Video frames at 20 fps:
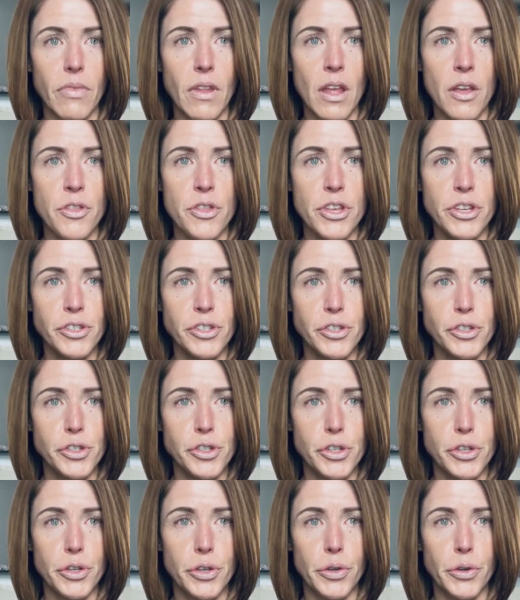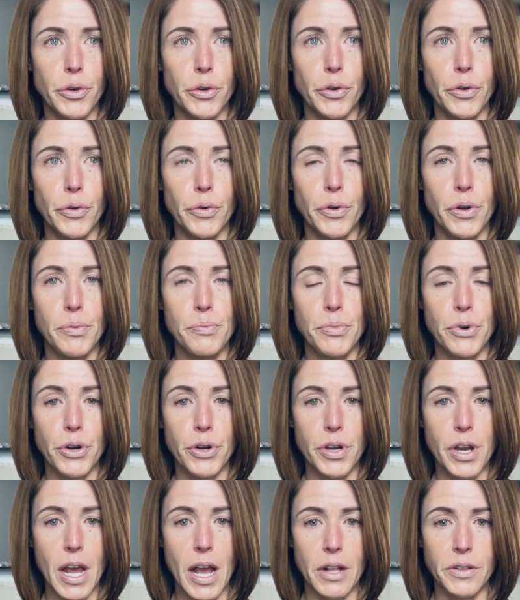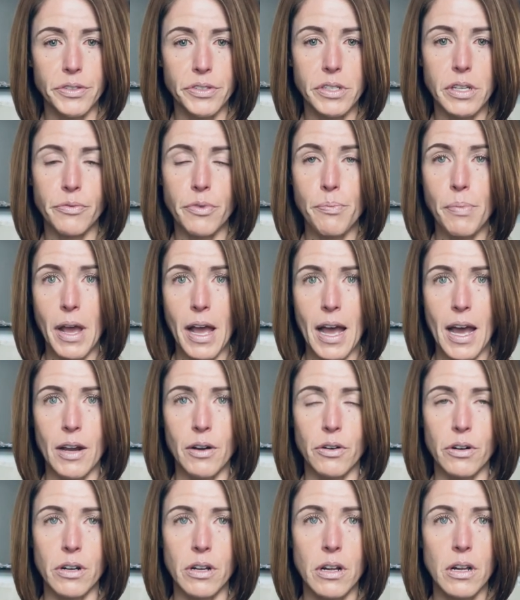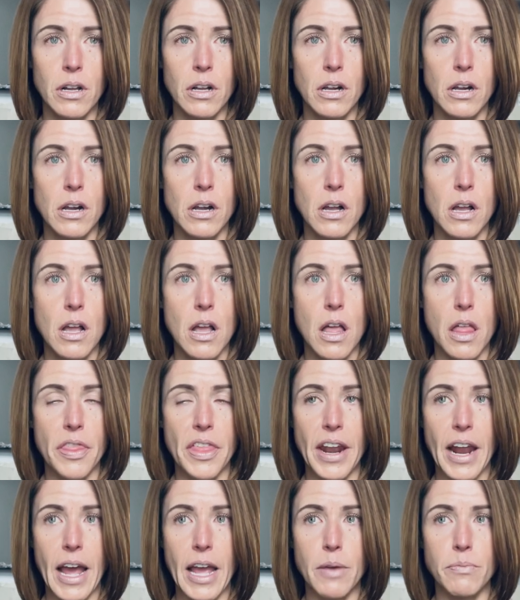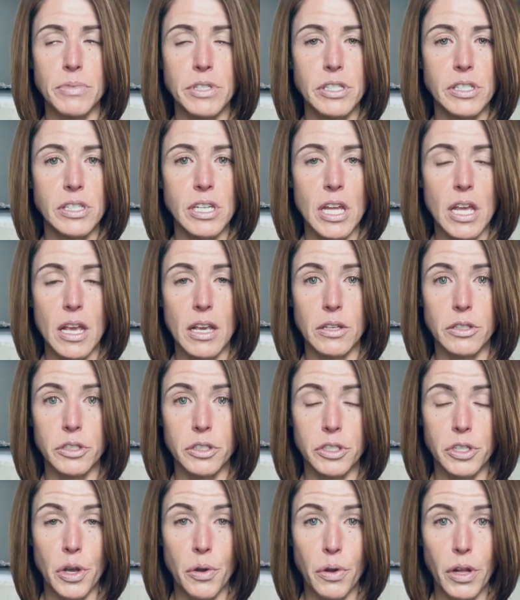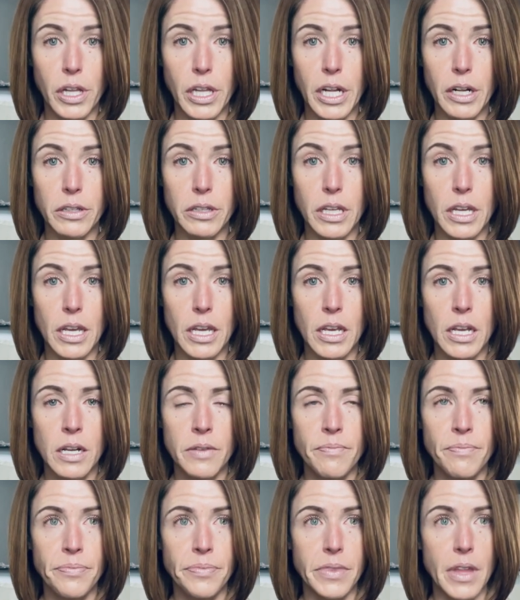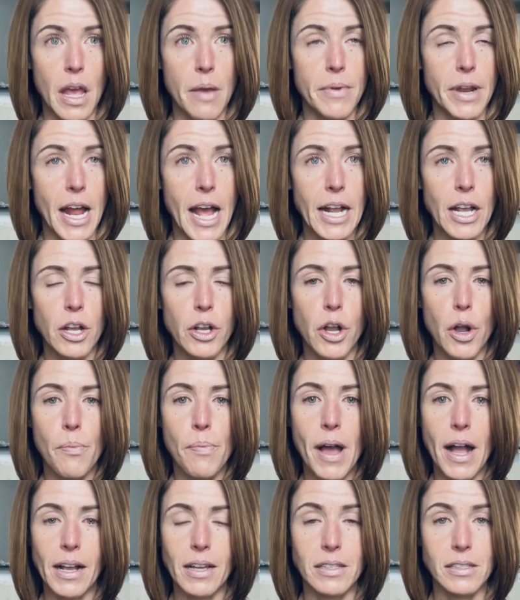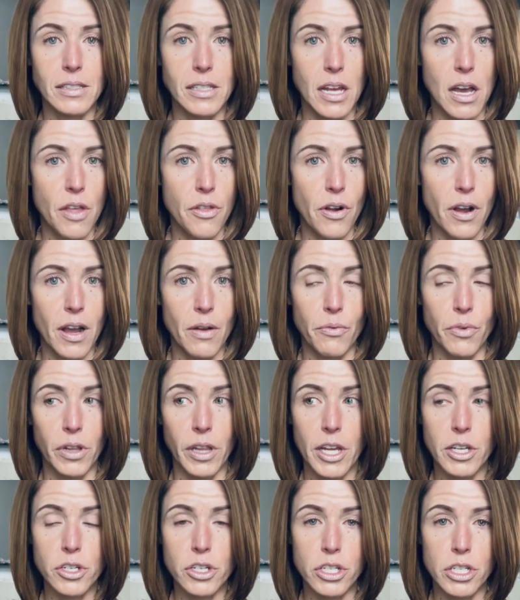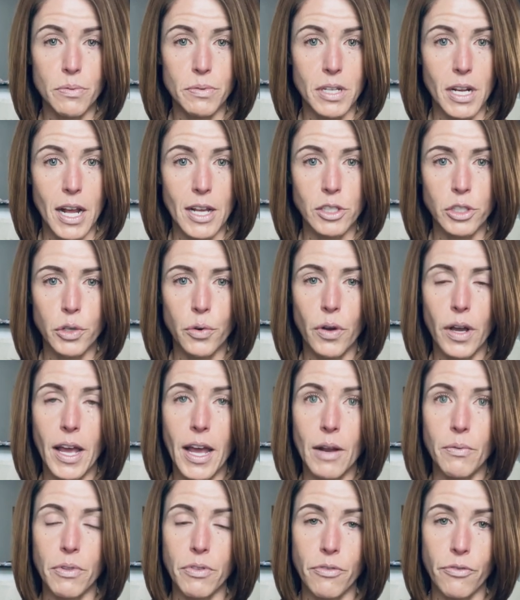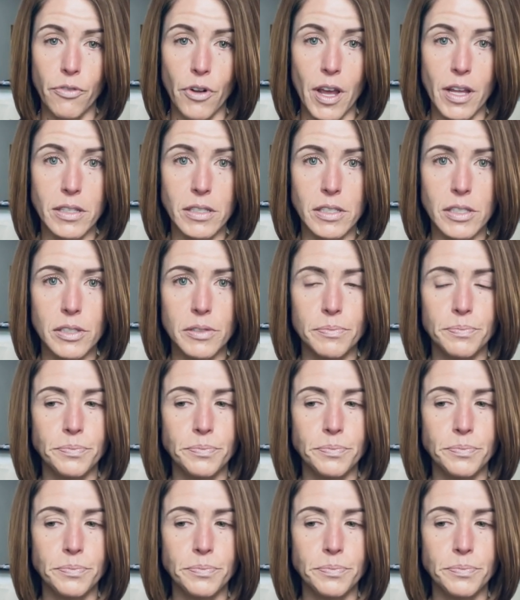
This is too pronounced of a pattern that I am seeing so clearly. I mean, I could go back and see other relationships in high school I had with friends.